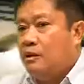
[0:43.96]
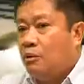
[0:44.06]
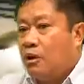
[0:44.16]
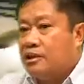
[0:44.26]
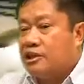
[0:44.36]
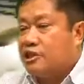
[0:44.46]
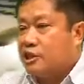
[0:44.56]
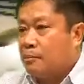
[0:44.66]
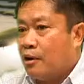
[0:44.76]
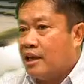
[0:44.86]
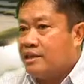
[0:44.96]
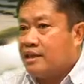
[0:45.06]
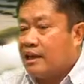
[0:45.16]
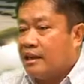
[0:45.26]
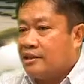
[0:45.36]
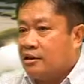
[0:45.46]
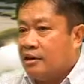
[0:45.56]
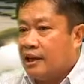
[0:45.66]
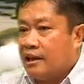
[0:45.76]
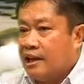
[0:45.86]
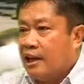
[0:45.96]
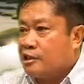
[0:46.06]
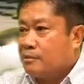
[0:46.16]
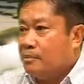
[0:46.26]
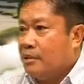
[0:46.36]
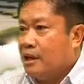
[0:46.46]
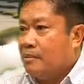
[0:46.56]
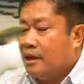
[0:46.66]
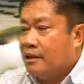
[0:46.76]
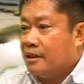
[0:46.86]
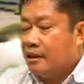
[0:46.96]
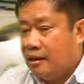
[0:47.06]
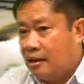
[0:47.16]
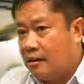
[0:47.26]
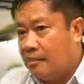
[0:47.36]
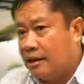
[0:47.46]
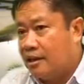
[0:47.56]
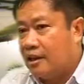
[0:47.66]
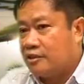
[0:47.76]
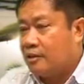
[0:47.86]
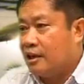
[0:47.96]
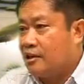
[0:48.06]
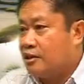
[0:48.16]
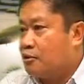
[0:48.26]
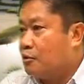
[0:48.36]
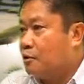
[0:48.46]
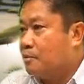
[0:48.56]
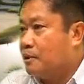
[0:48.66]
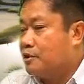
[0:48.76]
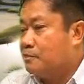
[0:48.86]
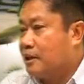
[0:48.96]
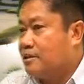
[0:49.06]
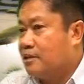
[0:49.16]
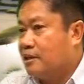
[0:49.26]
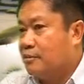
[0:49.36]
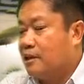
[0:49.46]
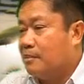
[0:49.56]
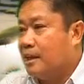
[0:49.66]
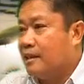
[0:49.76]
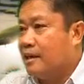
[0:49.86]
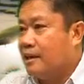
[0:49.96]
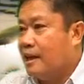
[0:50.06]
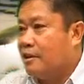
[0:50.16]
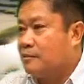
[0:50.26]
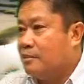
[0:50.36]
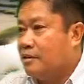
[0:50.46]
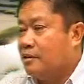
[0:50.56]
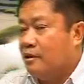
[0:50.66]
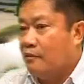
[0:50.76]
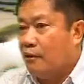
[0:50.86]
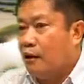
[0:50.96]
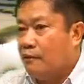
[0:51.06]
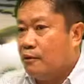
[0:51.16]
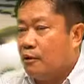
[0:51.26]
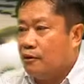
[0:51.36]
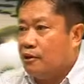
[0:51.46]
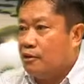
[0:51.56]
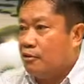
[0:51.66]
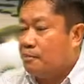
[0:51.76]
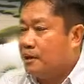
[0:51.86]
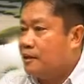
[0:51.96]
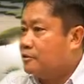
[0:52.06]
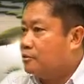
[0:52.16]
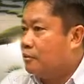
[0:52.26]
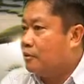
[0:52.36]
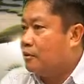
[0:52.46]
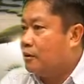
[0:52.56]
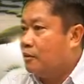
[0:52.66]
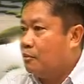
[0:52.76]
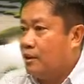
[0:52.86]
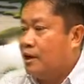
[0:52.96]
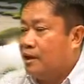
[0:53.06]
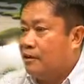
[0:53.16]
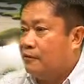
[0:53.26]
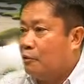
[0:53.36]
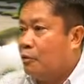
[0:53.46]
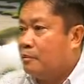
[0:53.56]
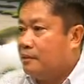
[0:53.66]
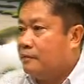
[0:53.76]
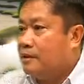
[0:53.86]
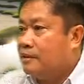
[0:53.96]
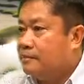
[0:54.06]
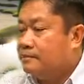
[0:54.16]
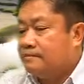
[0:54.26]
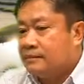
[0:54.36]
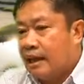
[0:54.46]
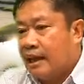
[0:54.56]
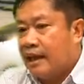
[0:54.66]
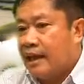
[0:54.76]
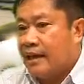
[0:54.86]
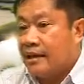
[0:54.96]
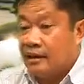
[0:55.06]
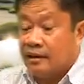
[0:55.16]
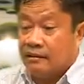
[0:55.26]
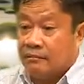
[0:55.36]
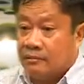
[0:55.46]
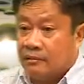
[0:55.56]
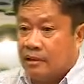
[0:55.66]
Well, it's just surprising that it's only an announcement made by the by the Australasian Tour, because basically when they made the announcement, Volvo or the European Tour were not informed of it, and